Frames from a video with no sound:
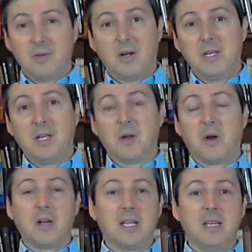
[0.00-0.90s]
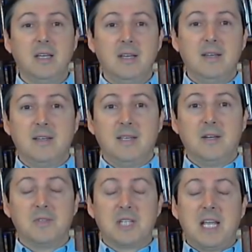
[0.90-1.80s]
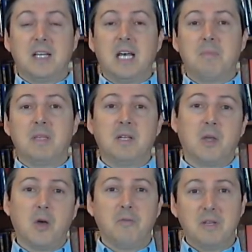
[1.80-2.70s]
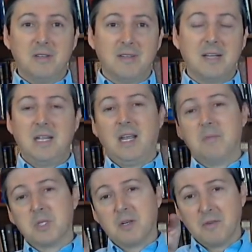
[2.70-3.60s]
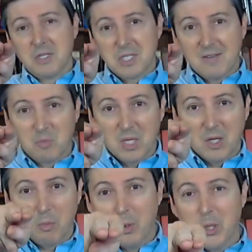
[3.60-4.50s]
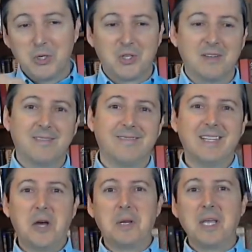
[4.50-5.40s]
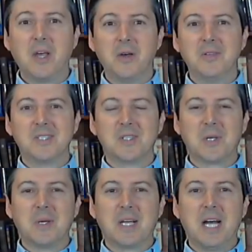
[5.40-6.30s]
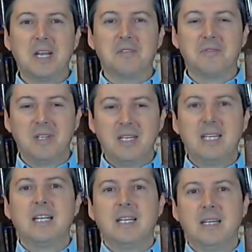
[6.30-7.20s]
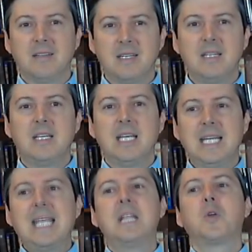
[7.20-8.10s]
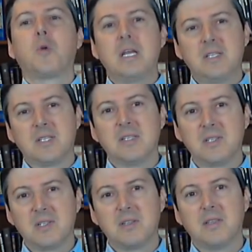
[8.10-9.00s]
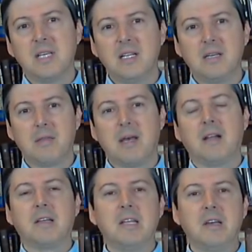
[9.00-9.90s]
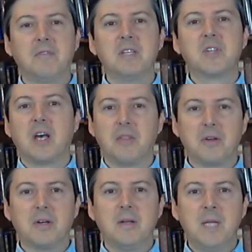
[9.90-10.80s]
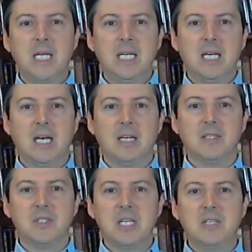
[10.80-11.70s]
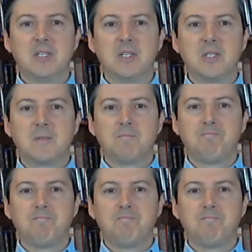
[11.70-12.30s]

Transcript: you can hardly stand up, and then COVID-19 comes over and just gives him a little push, and down he goes. So it kind of, it increases the lethality of these other diseases.